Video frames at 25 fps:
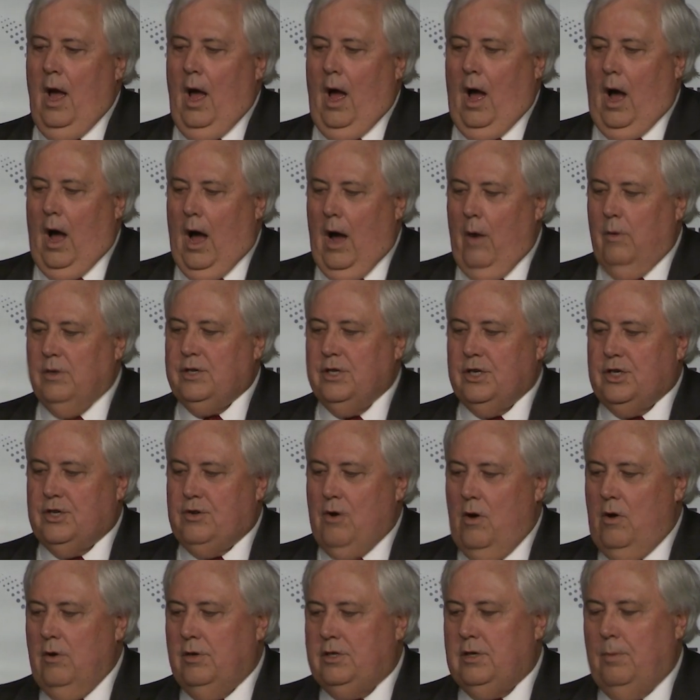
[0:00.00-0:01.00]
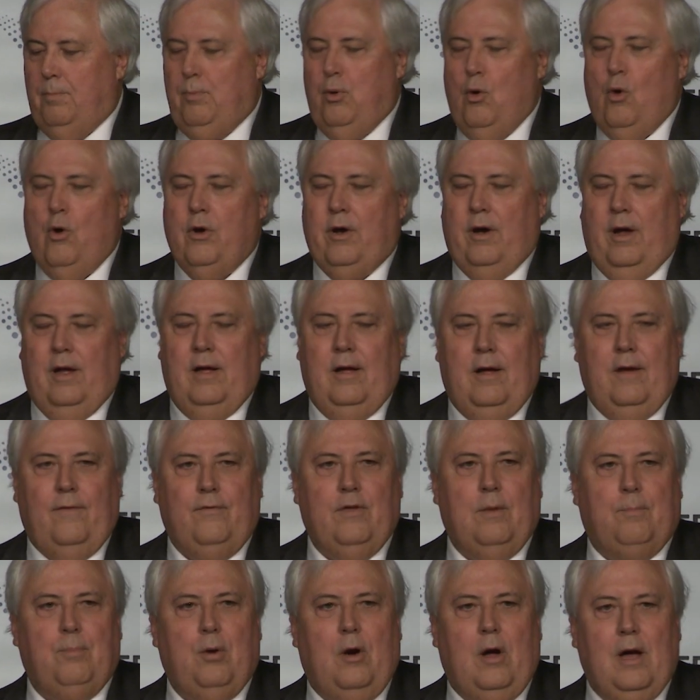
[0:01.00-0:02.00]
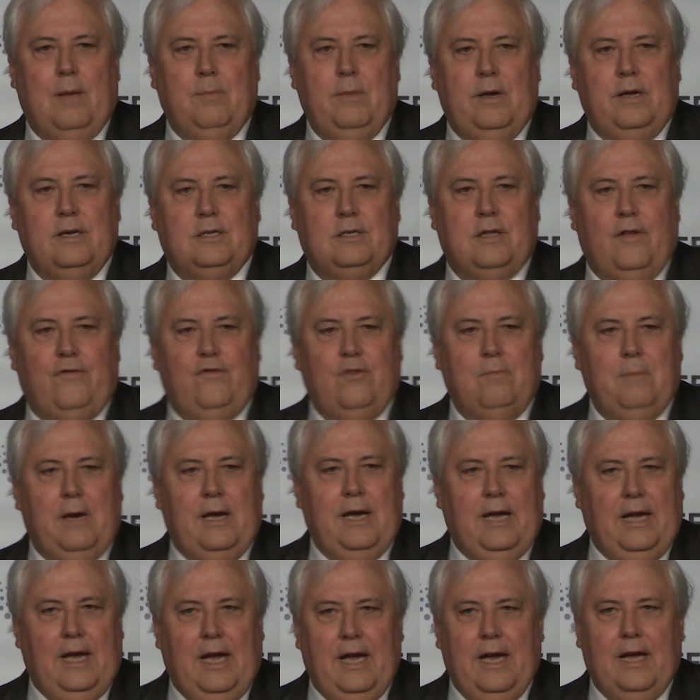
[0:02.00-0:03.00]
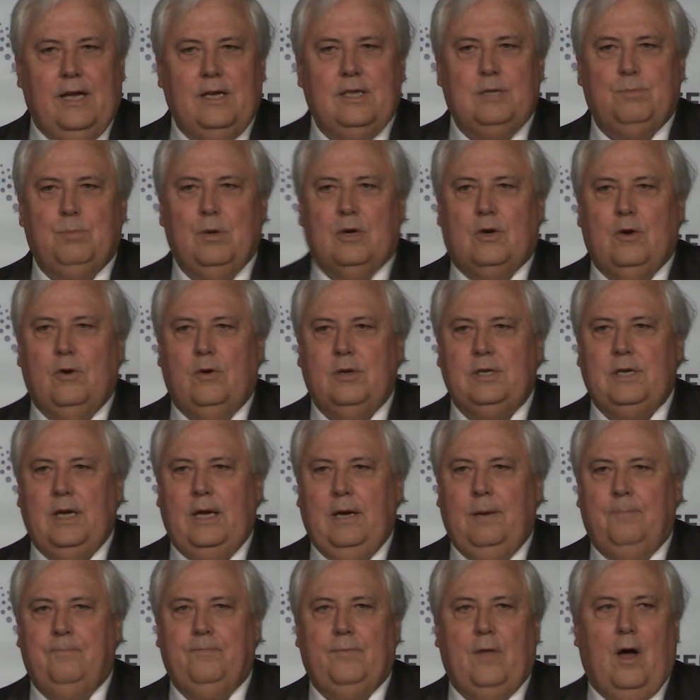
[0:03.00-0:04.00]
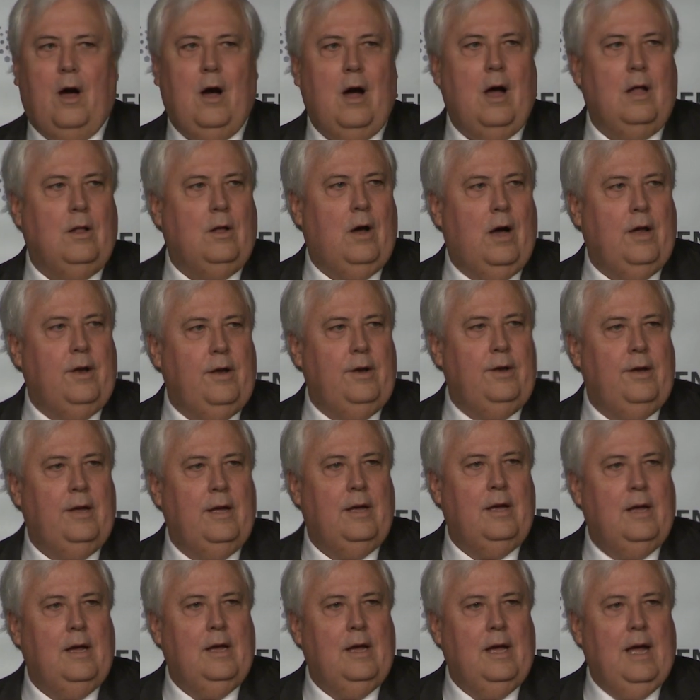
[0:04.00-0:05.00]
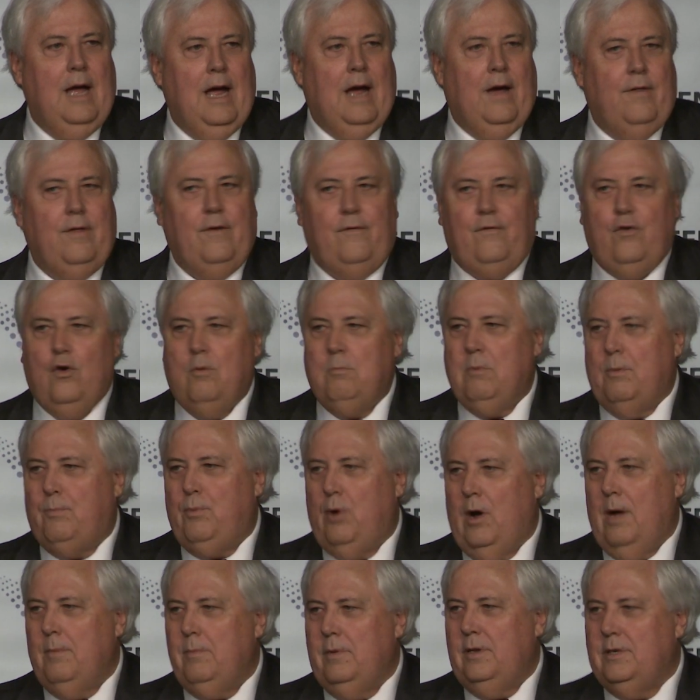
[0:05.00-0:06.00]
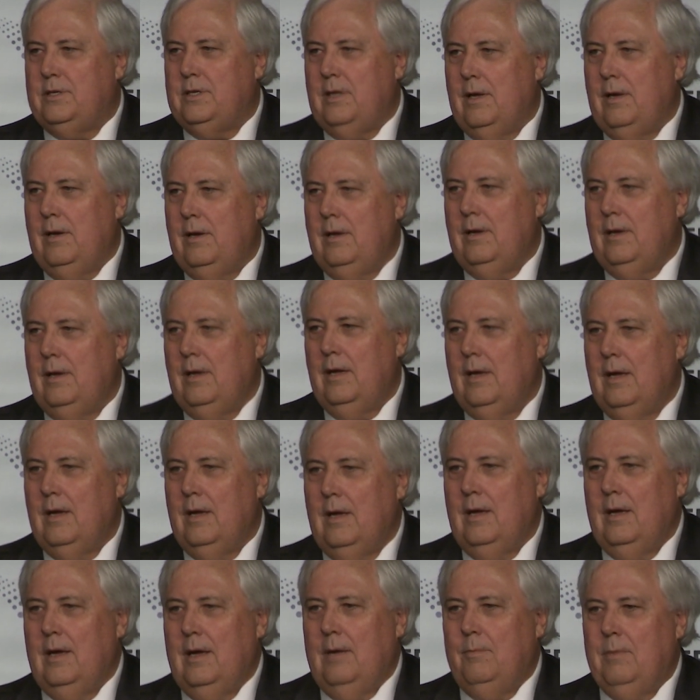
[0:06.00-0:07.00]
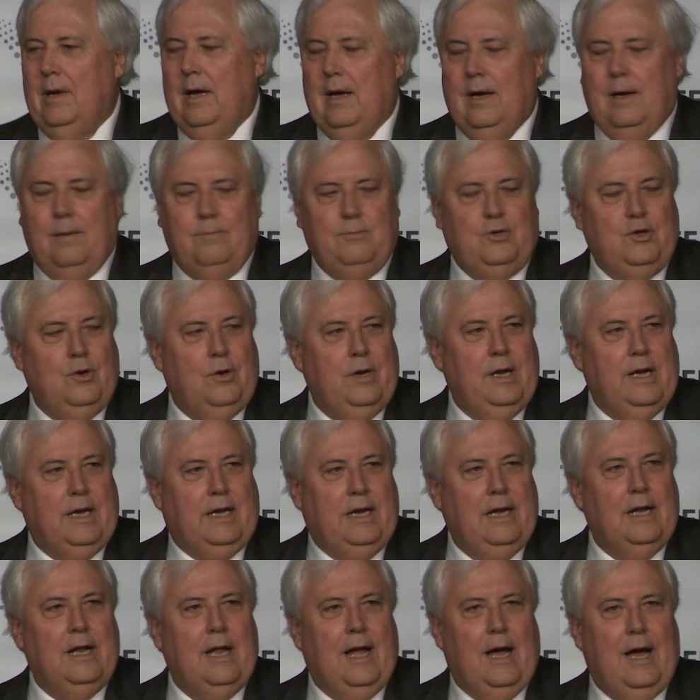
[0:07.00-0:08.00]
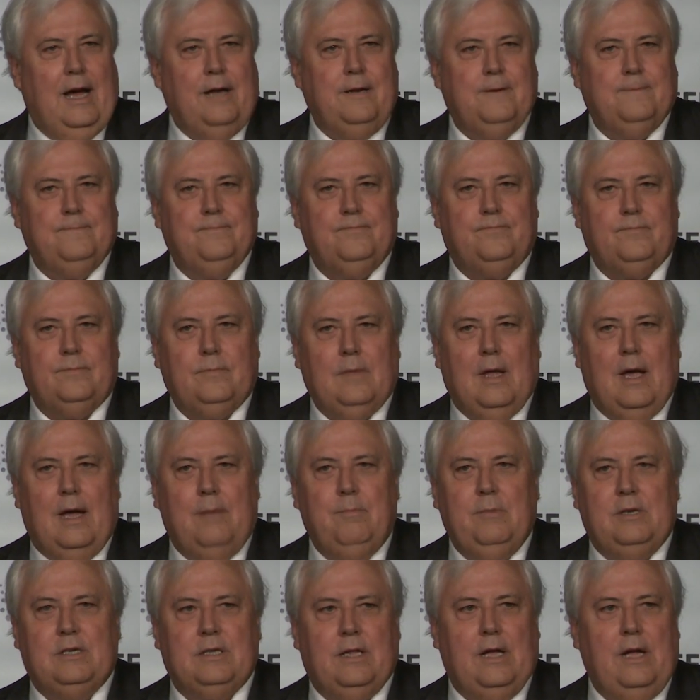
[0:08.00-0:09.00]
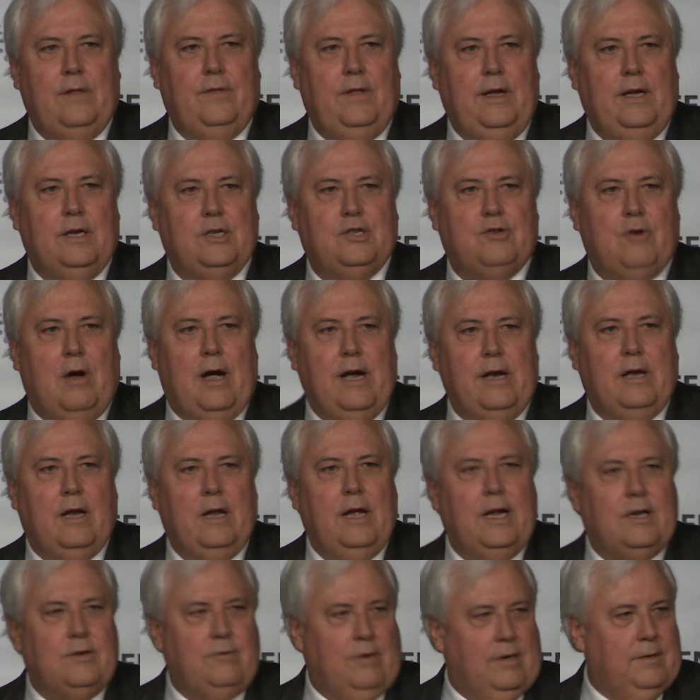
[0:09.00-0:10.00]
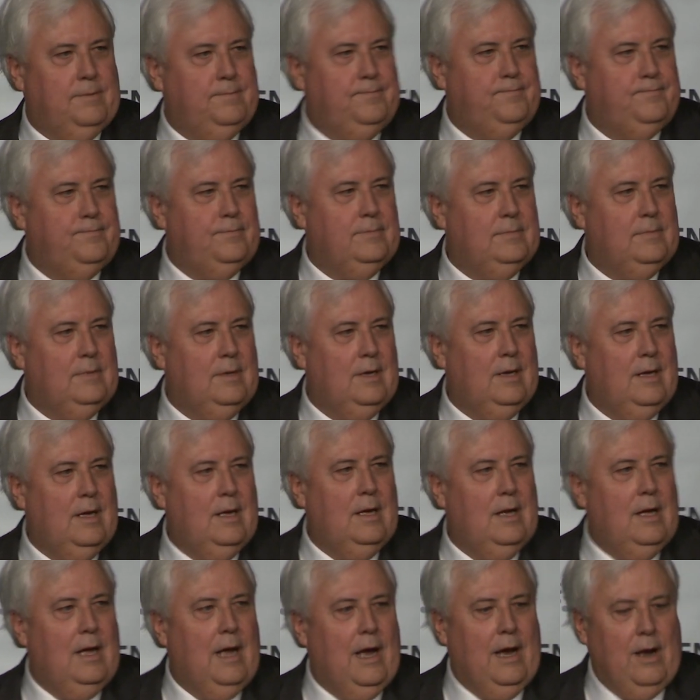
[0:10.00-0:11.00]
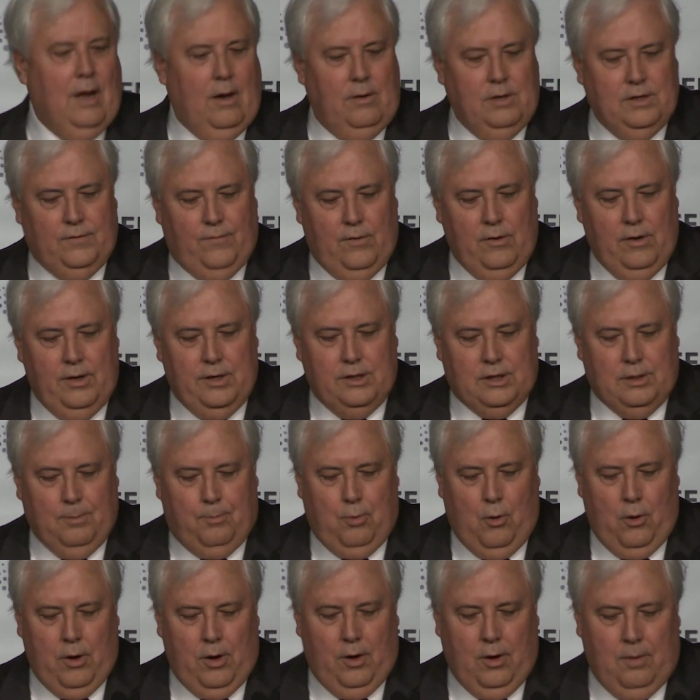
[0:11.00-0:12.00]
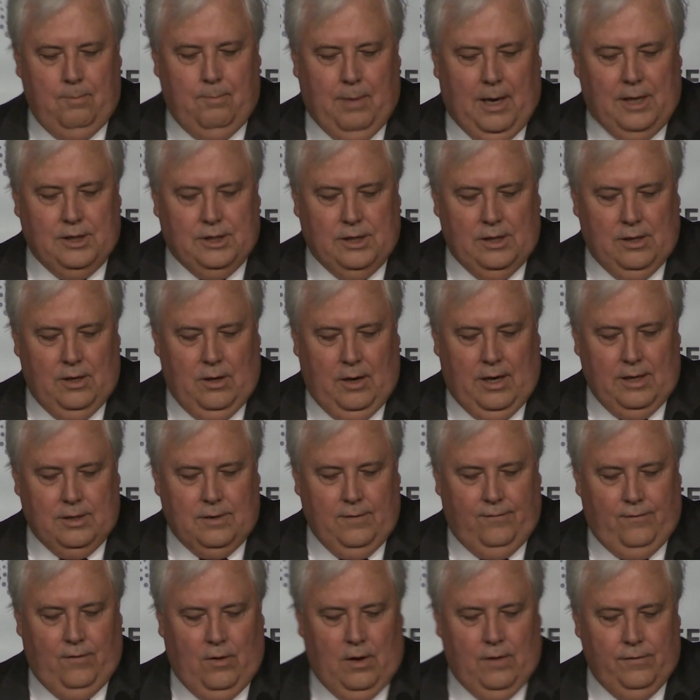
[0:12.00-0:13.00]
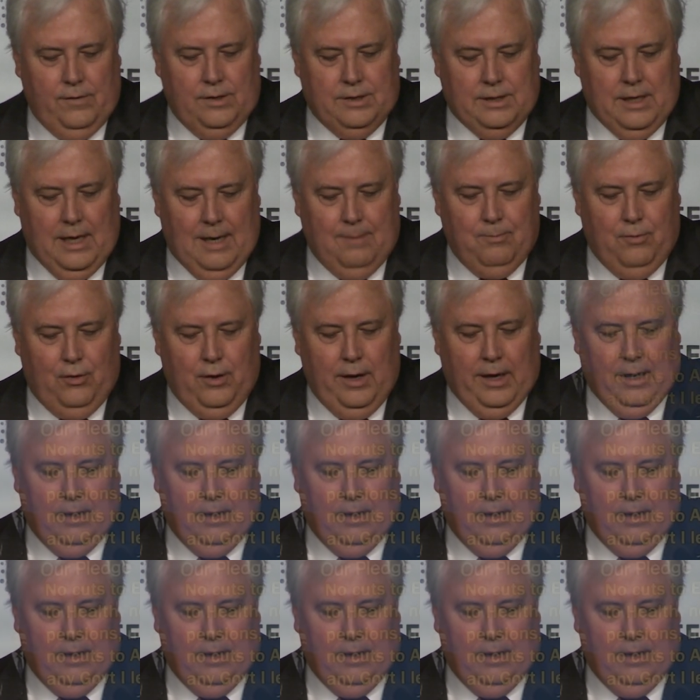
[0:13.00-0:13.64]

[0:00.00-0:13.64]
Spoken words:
I was a strong supporter of the Prime Minister for many years because he highlighted how the former Prime Minister, Julia Gillard, had misled the Australian electorate. And I was very disappointed on budget night to find the same thing.